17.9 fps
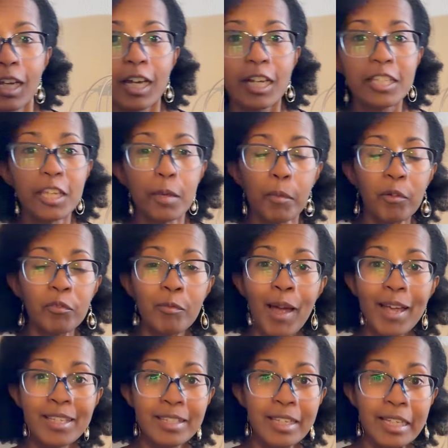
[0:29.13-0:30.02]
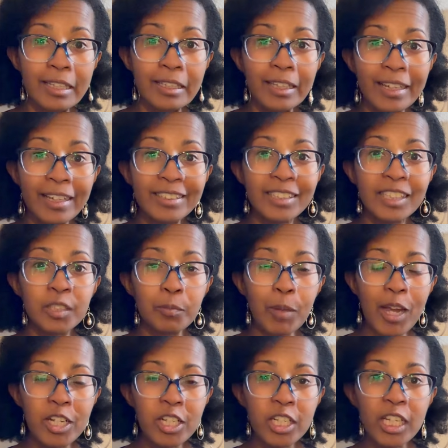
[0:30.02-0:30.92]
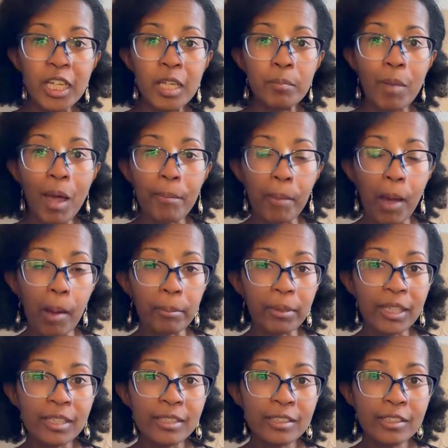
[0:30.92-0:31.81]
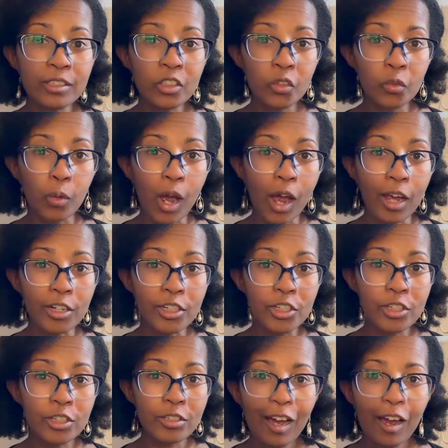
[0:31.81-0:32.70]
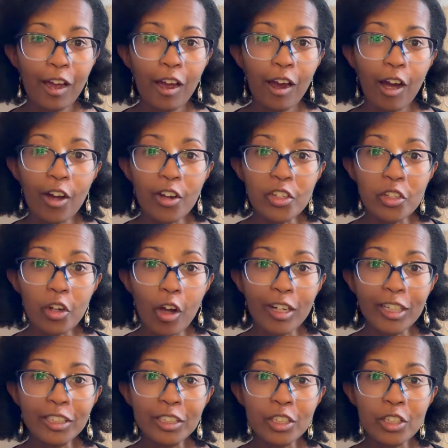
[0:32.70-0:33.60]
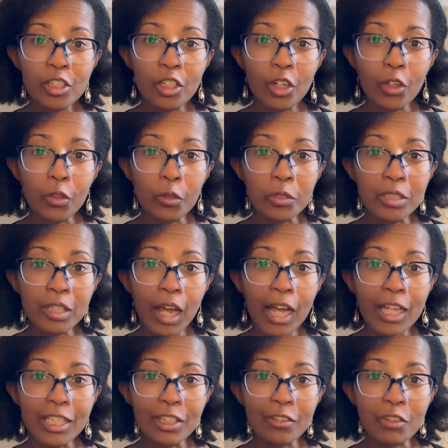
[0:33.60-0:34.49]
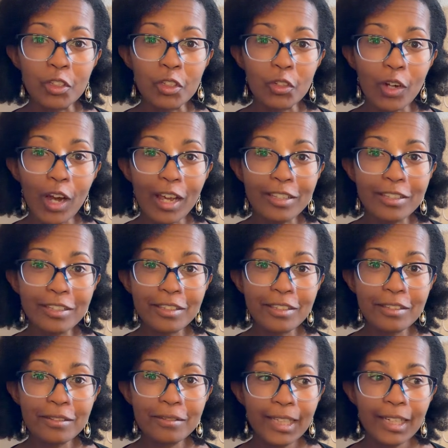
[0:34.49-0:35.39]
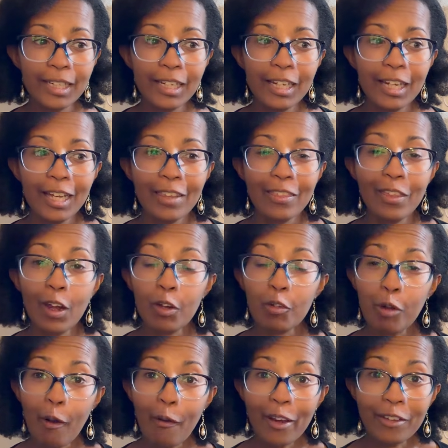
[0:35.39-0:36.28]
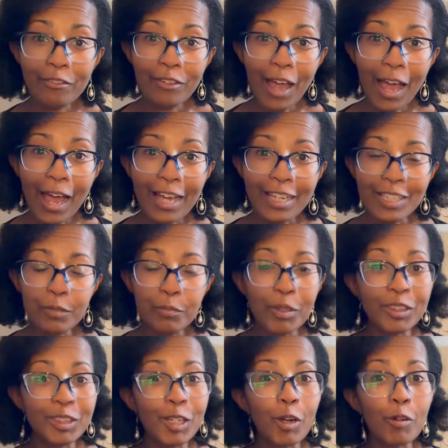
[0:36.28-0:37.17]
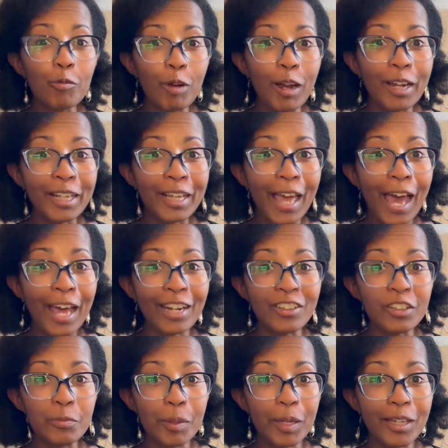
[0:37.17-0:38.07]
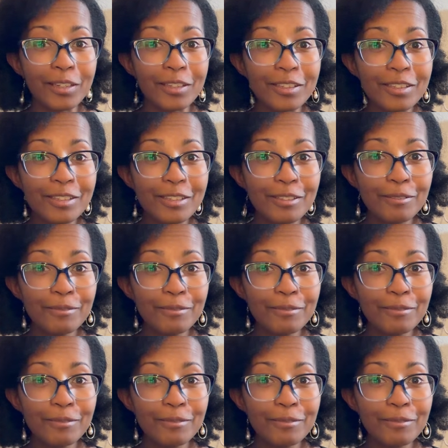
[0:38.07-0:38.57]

Some of my seedlings, especially my pumpkins and squash, are starting to show signs of stress. They're growing fast, but they're running out of space.